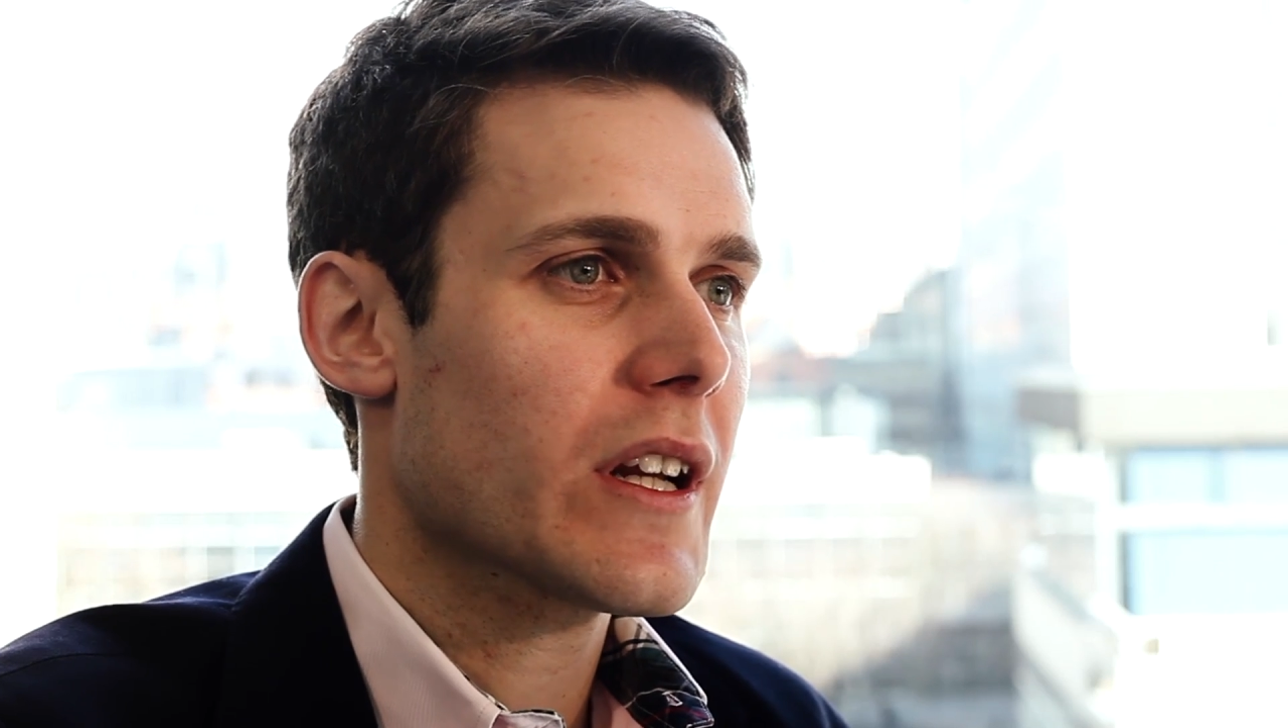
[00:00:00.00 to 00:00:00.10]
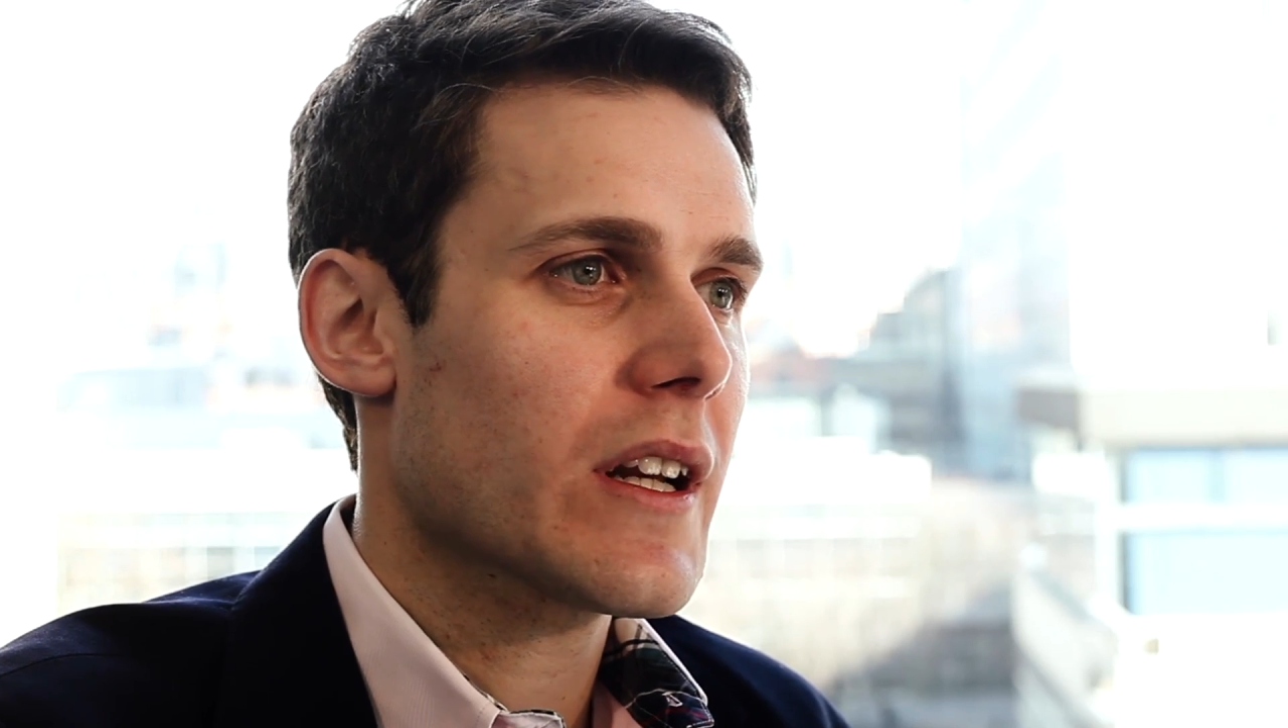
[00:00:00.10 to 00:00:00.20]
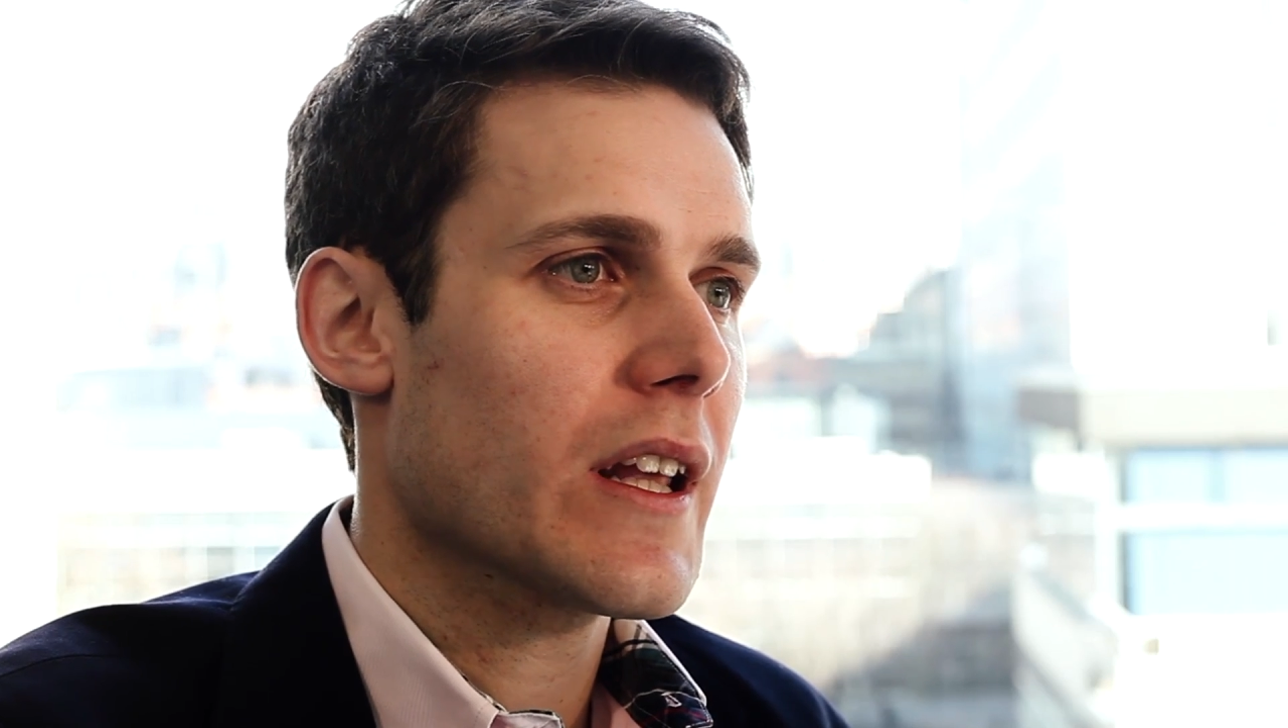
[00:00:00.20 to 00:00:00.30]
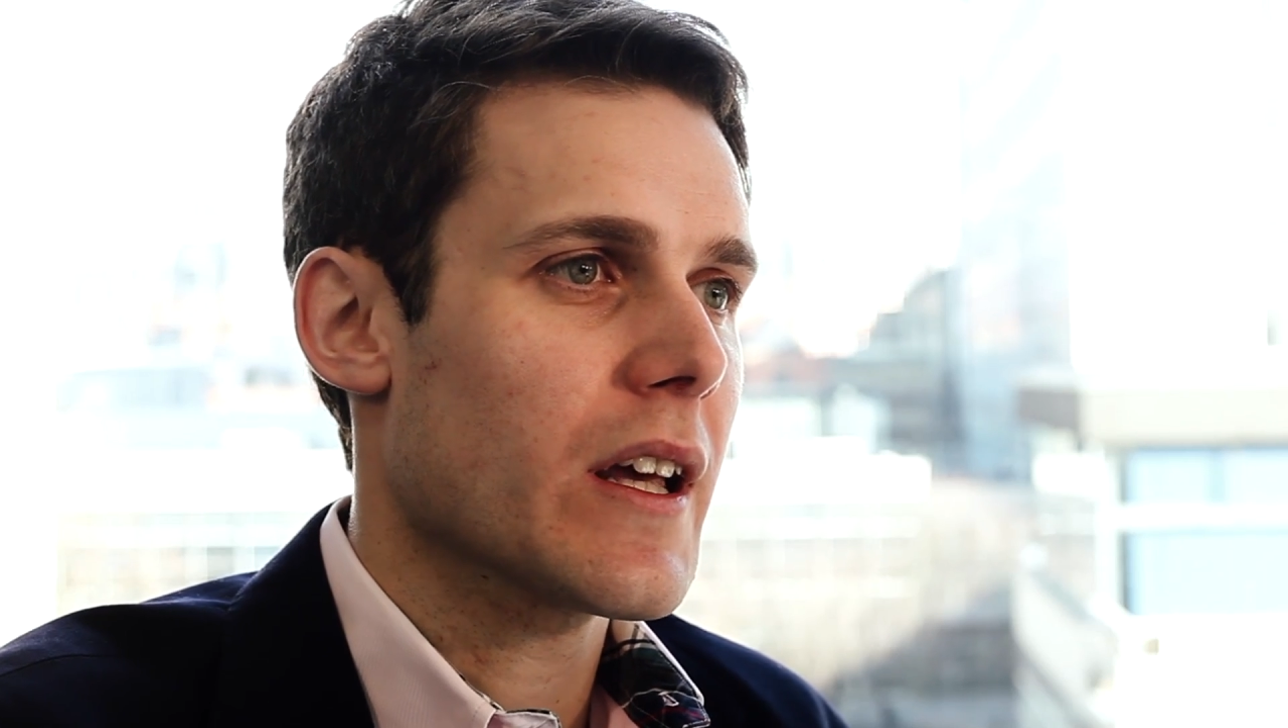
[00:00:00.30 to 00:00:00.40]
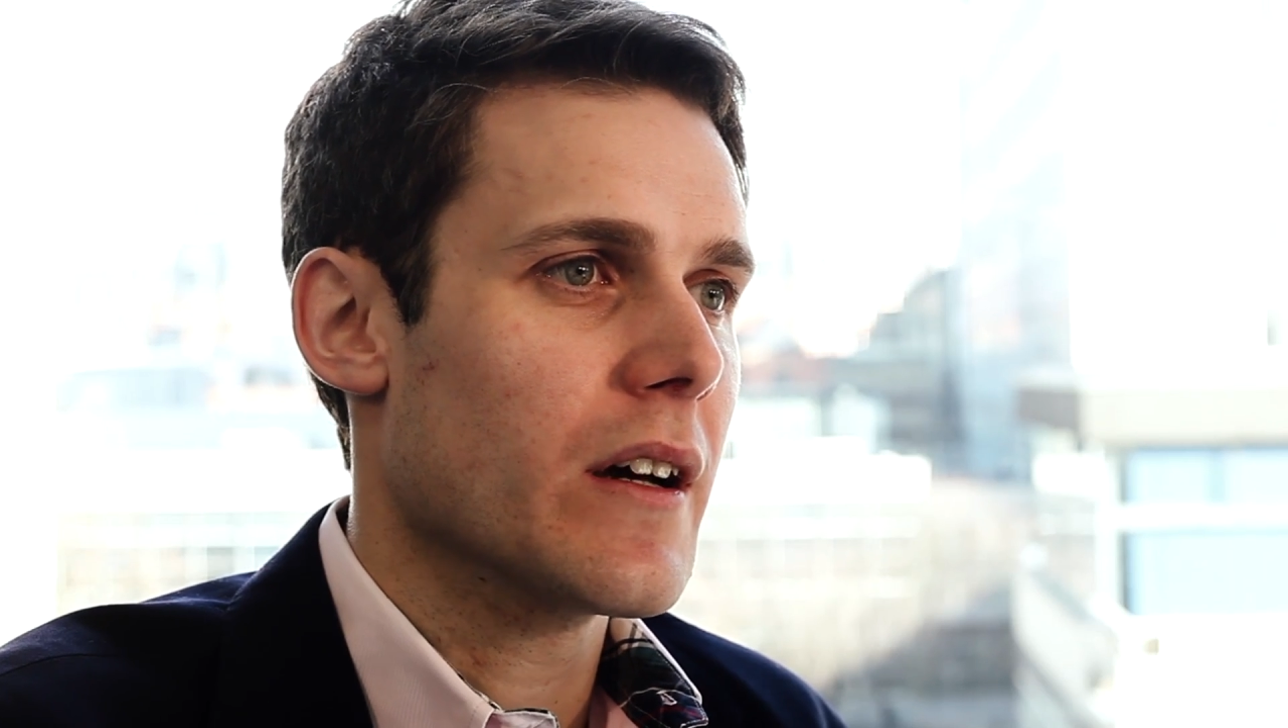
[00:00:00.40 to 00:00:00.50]

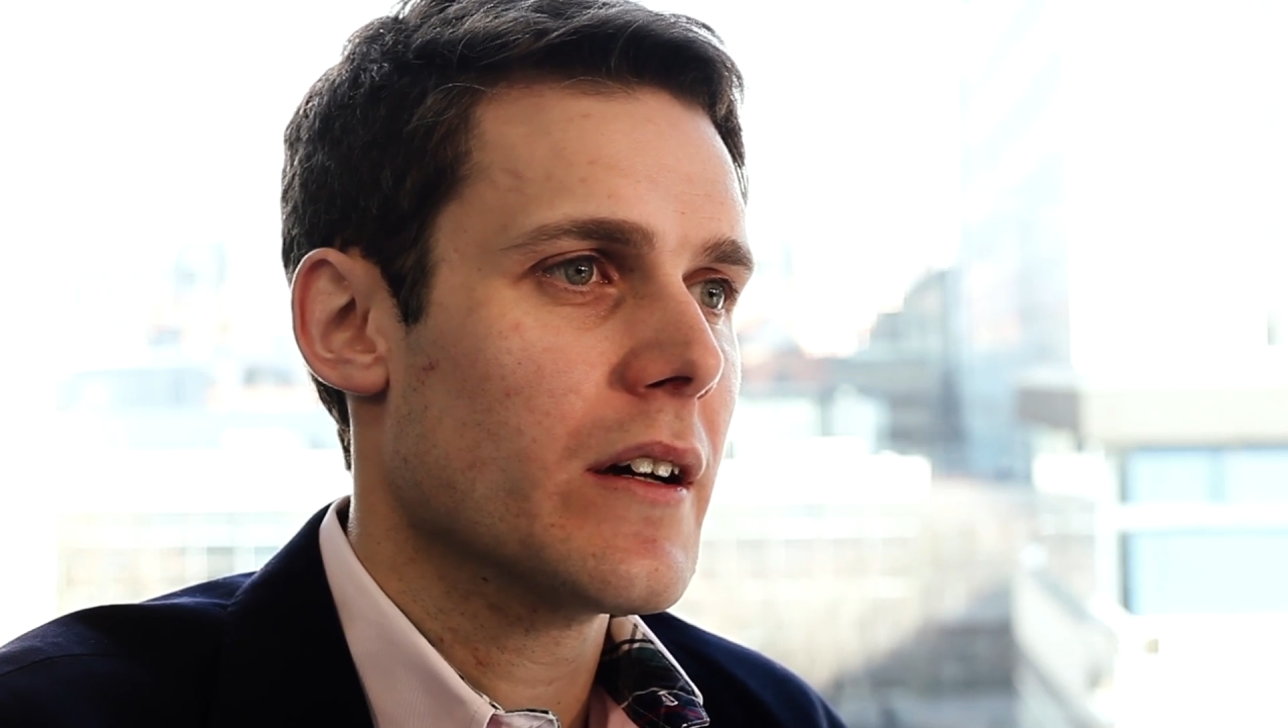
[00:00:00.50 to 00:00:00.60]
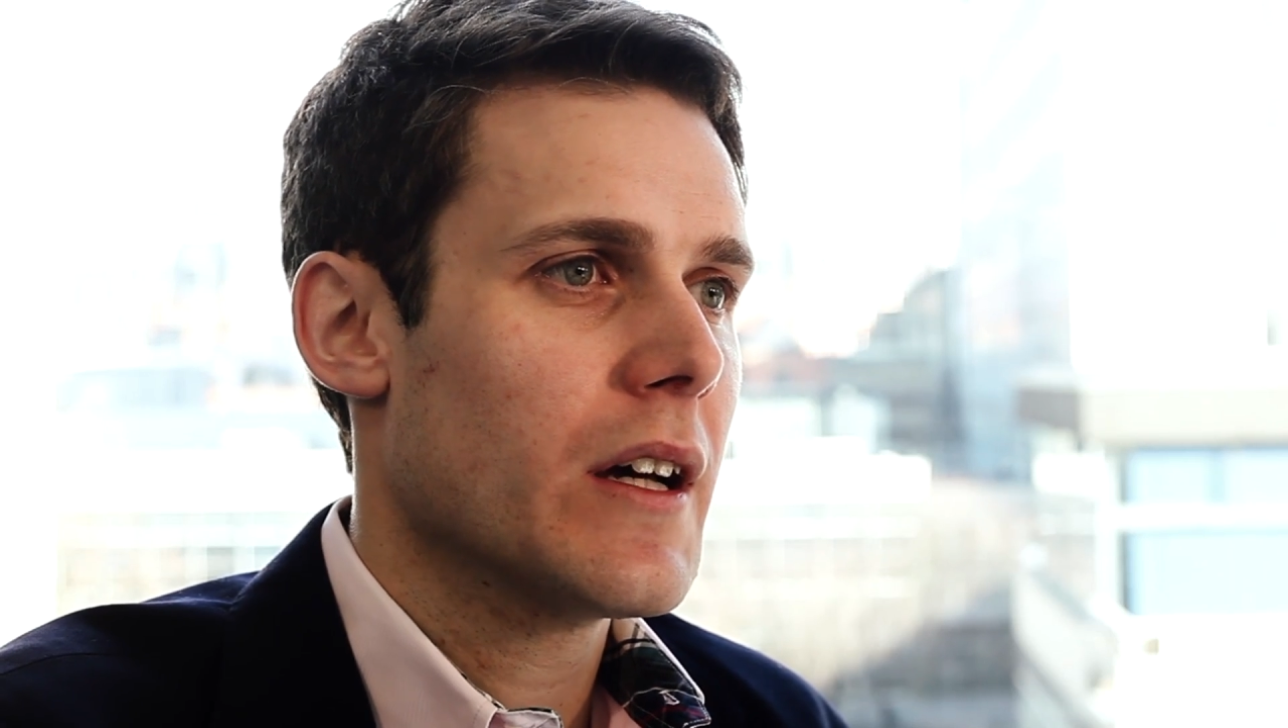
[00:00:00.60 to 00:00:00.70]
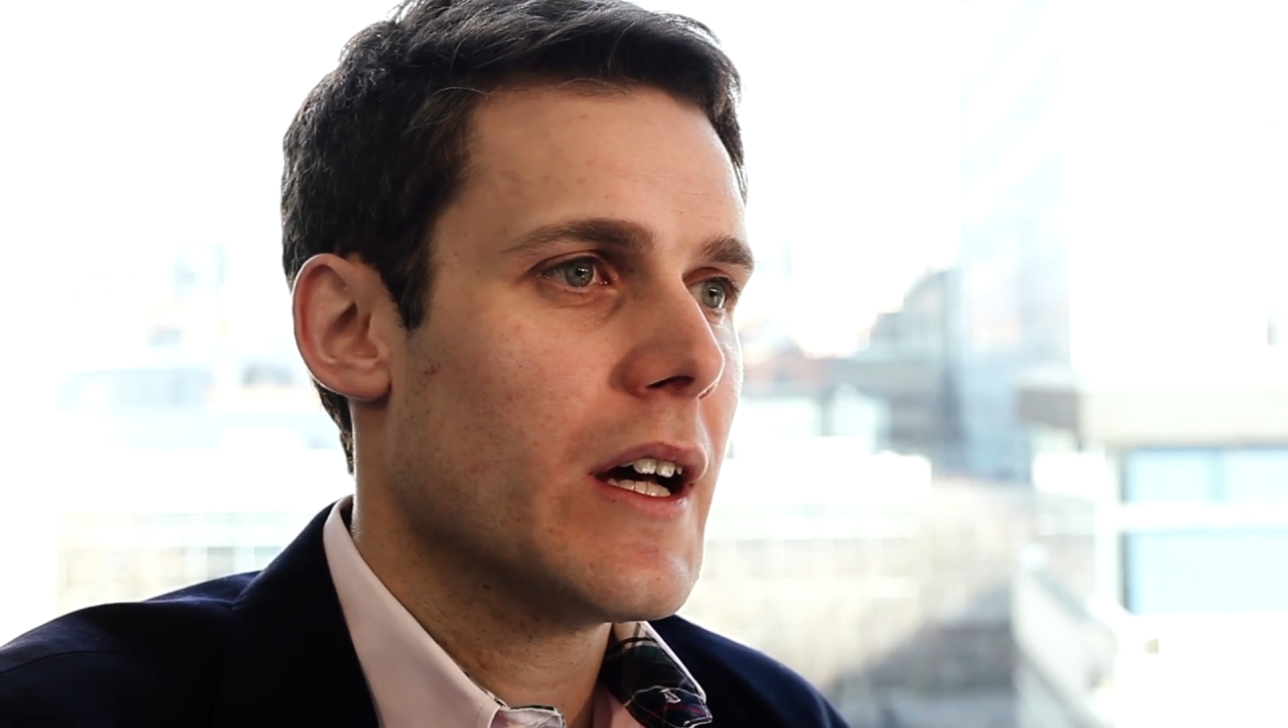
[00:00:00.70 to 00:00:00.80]
clear